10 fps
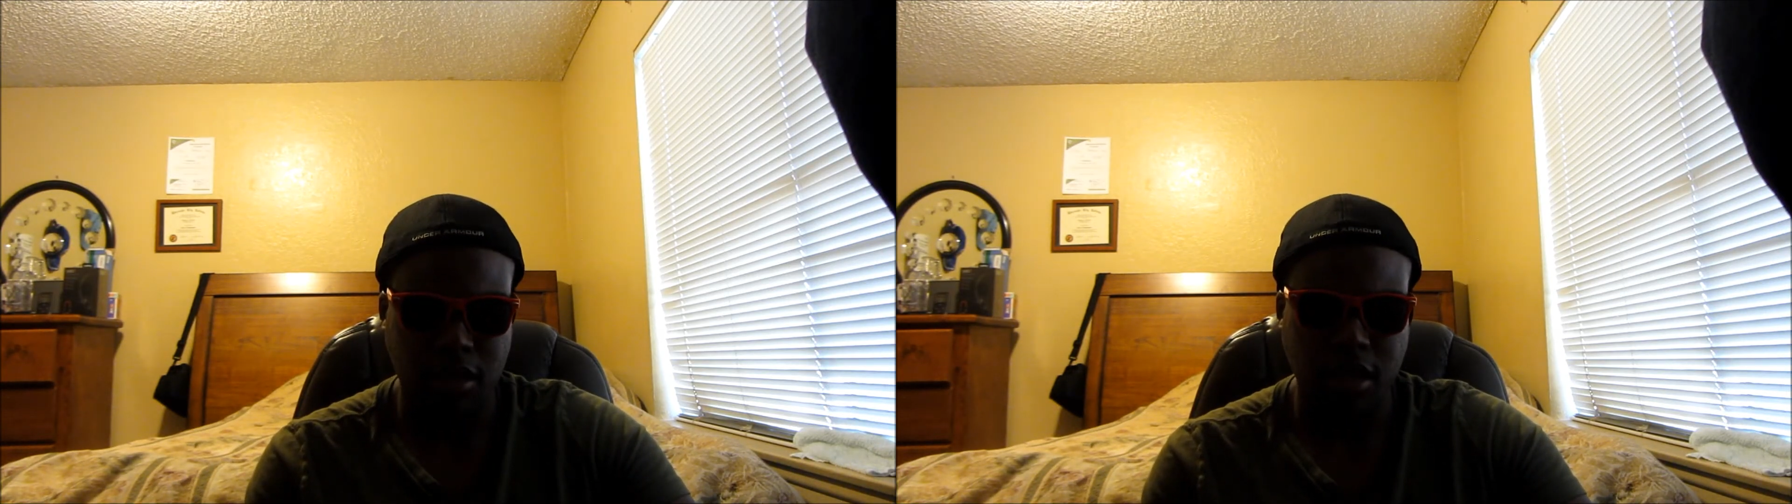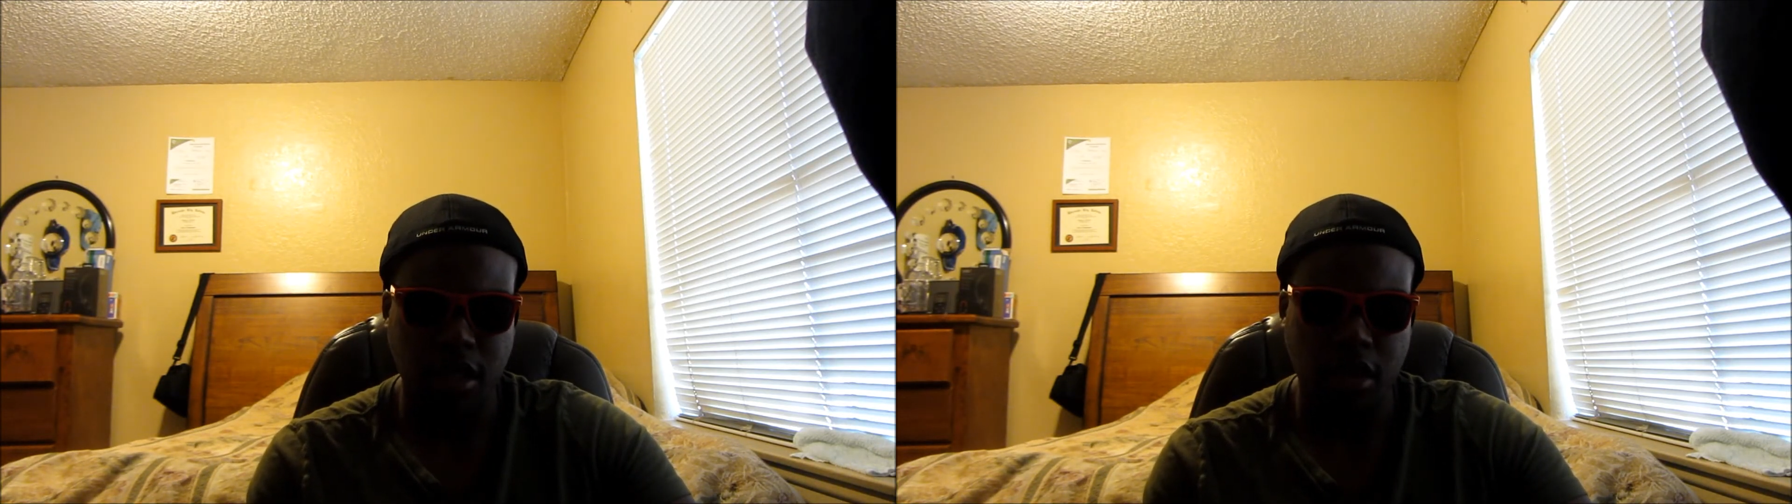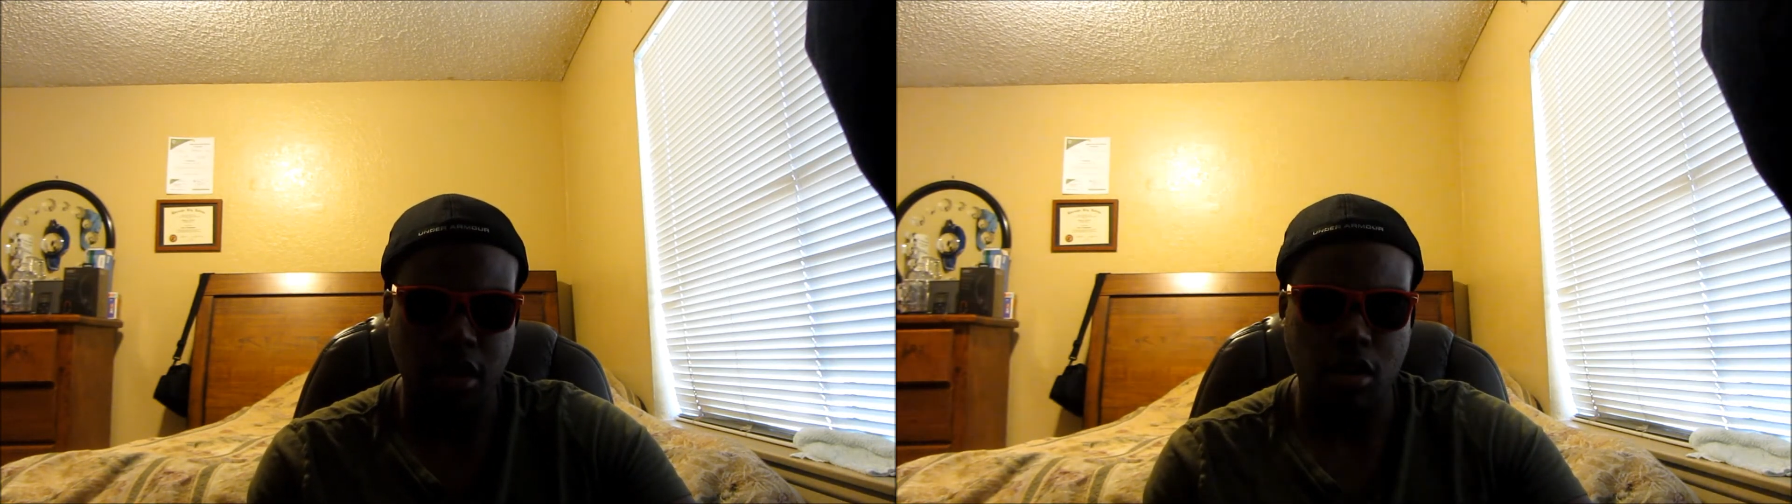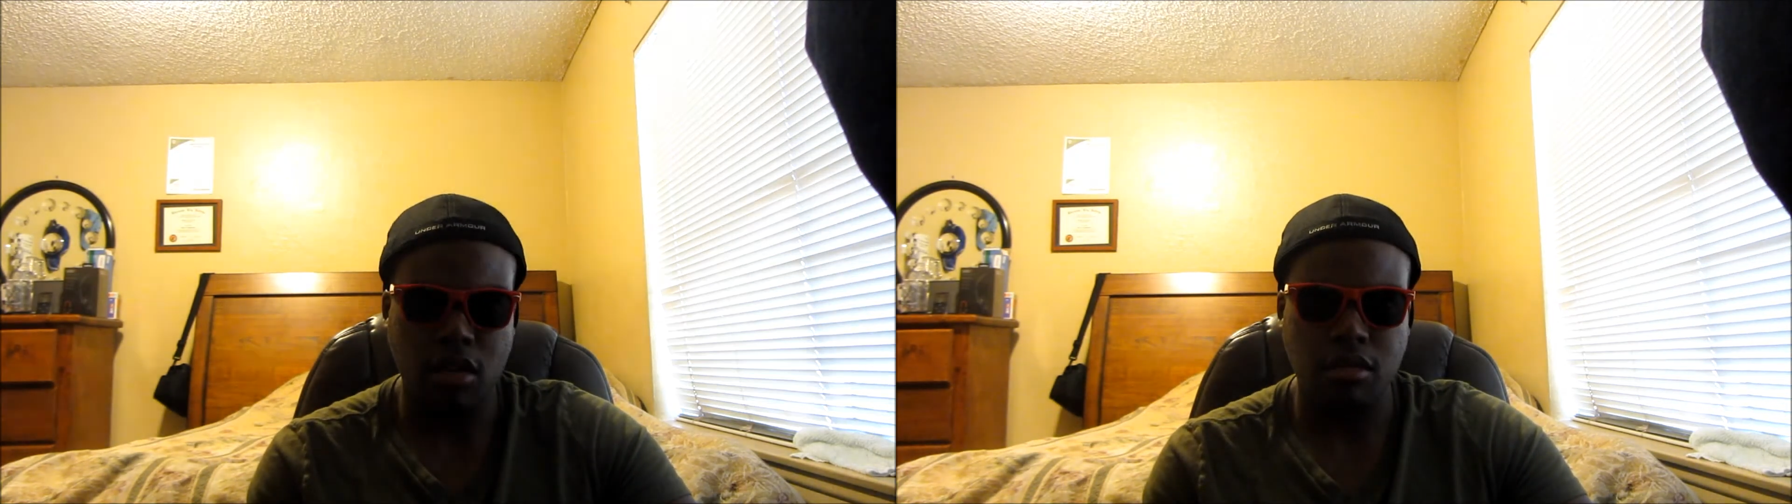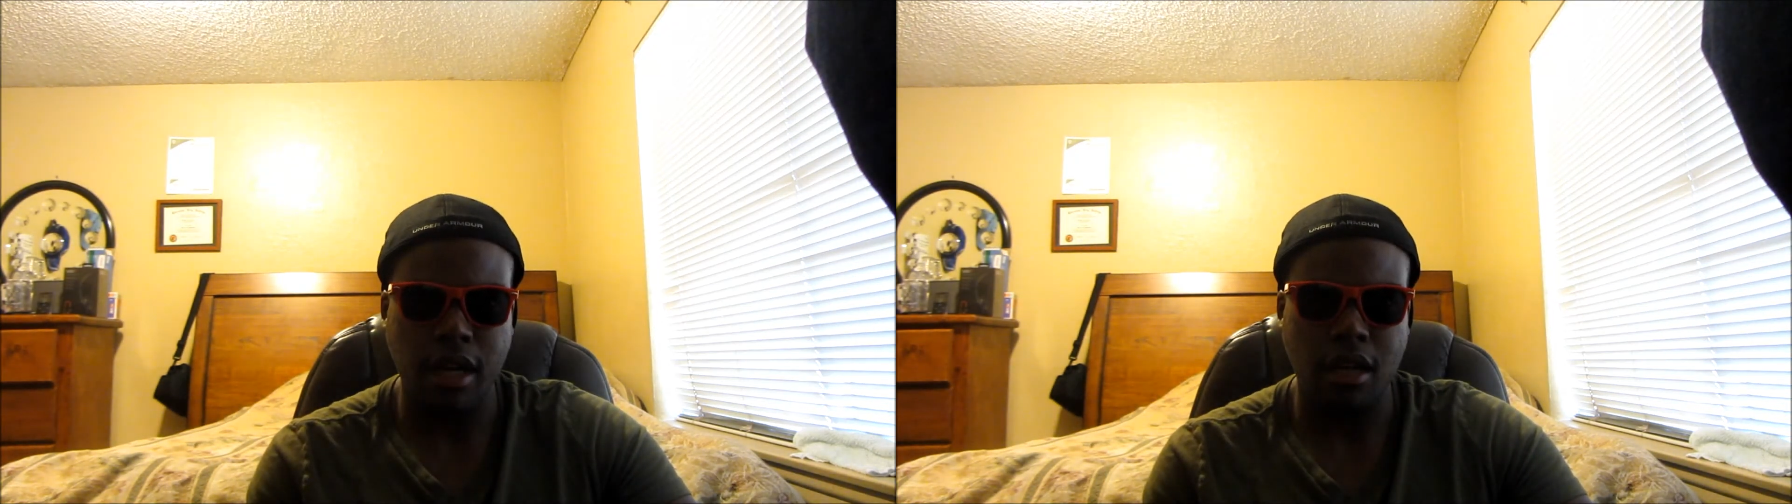
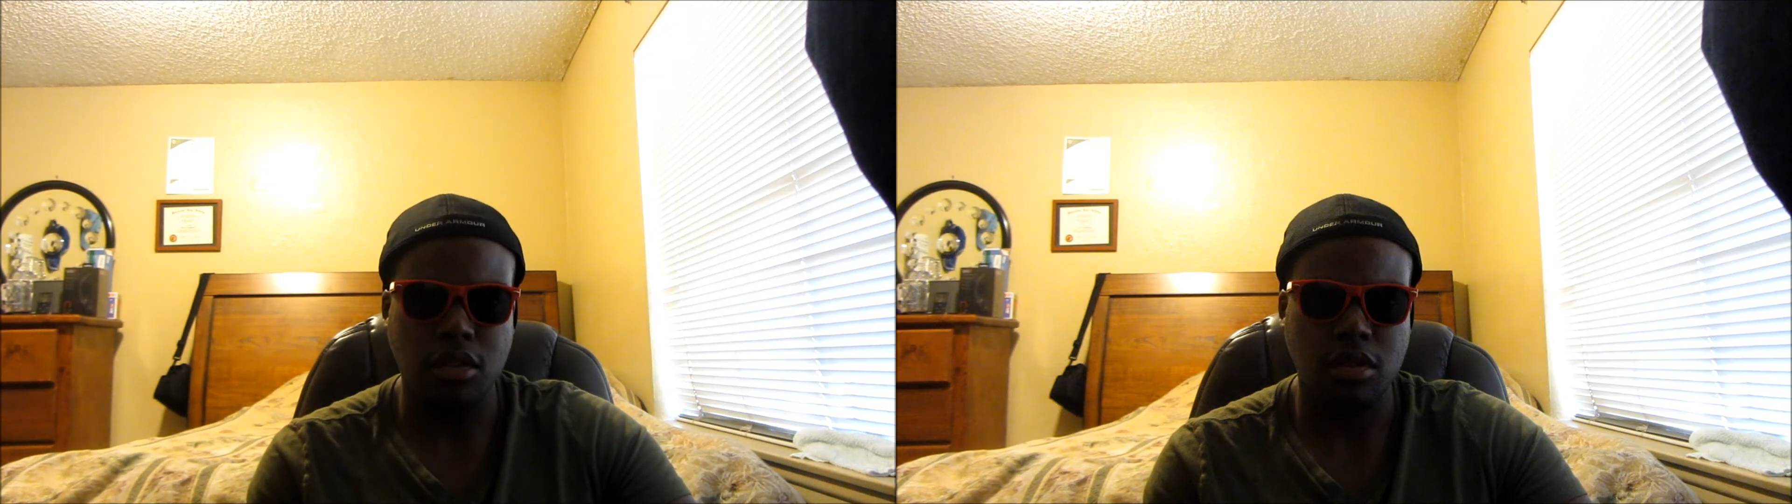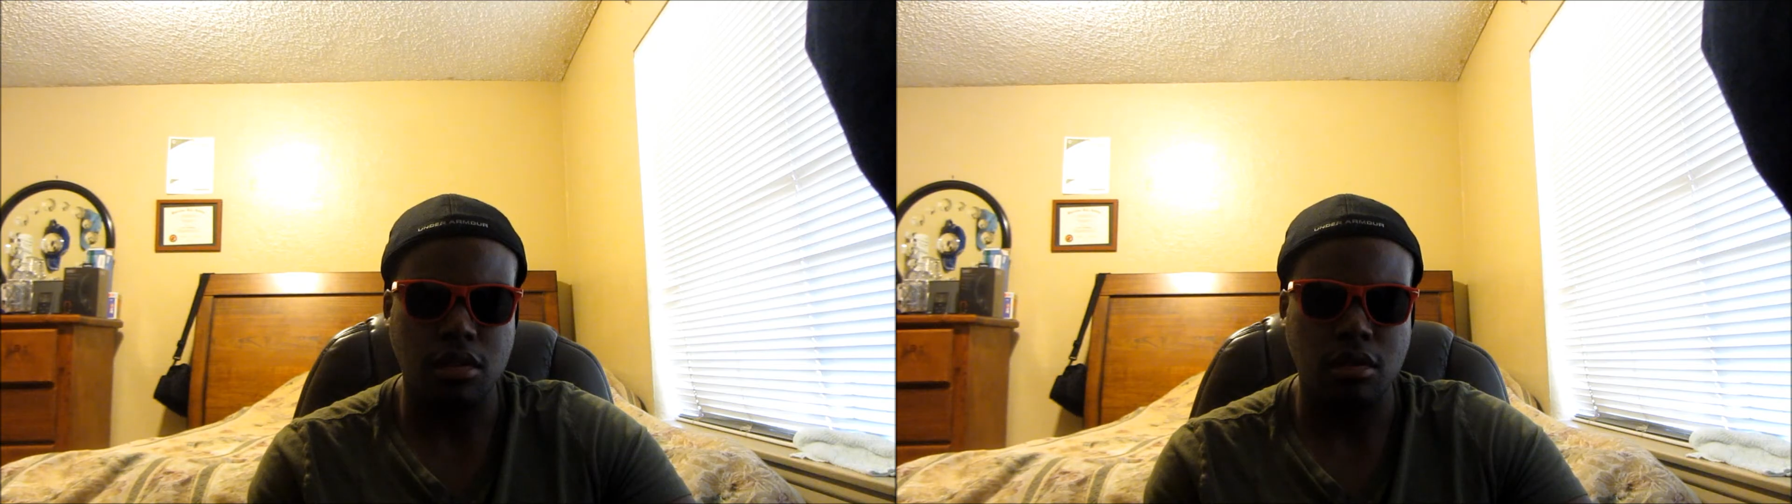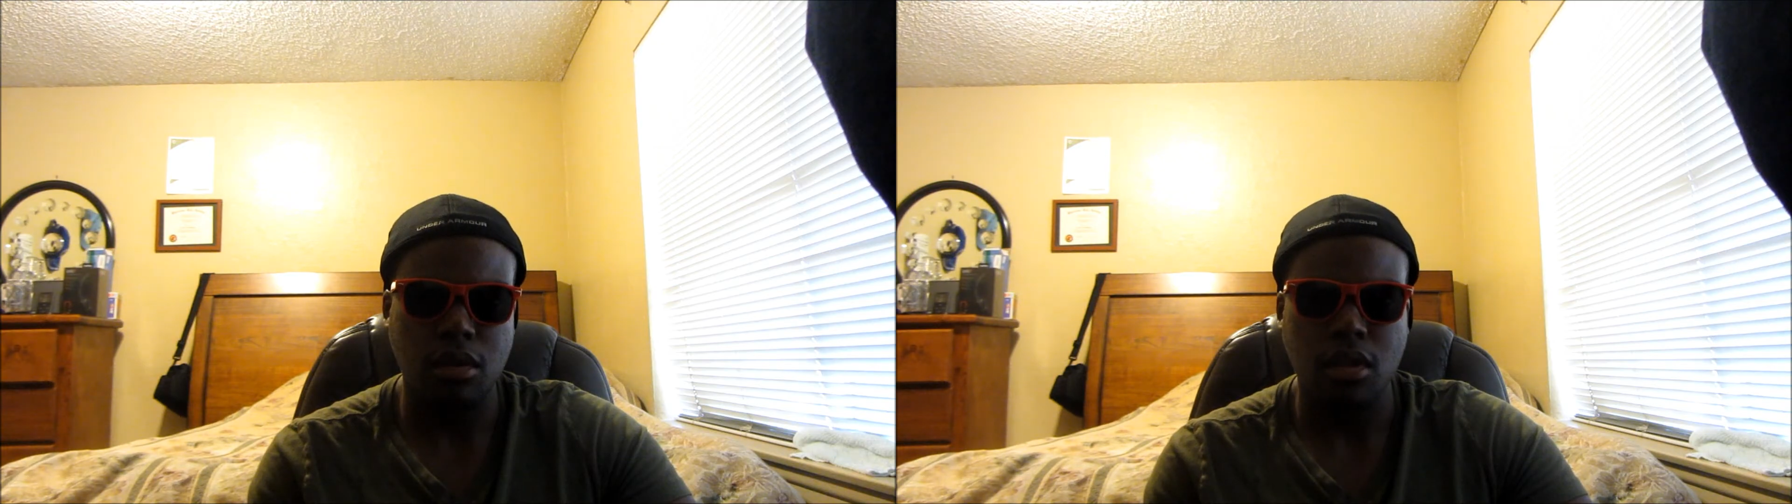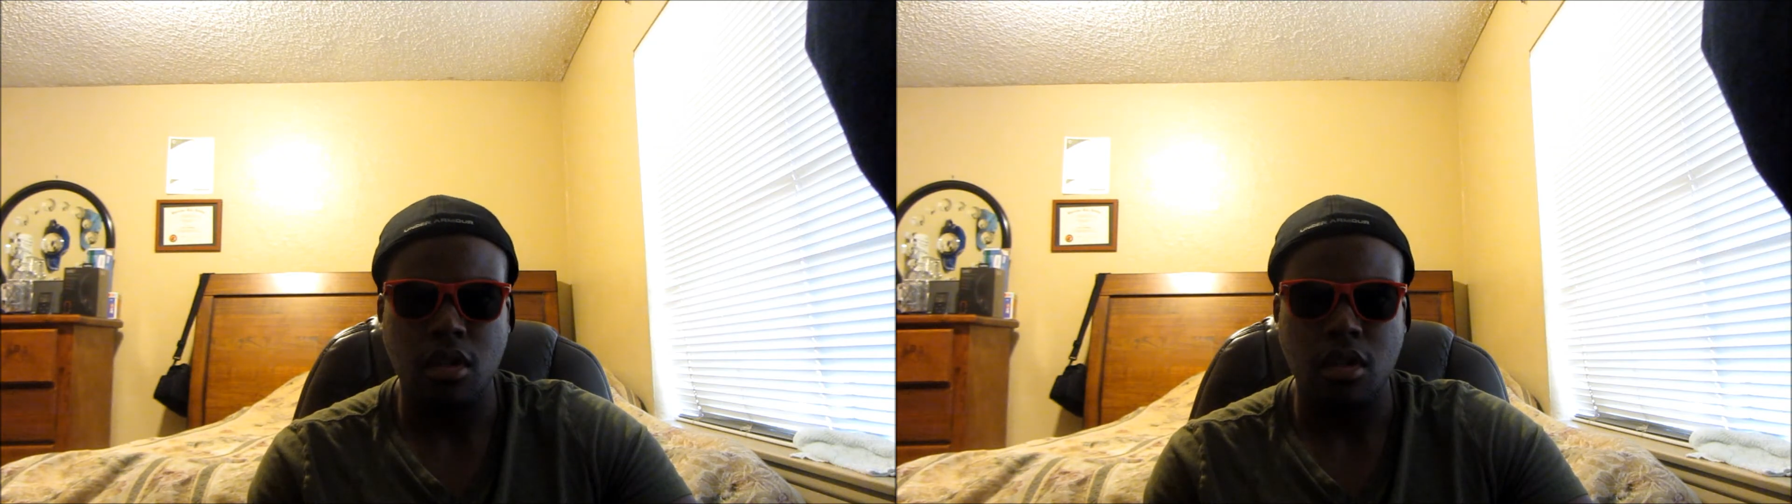TKO, round two.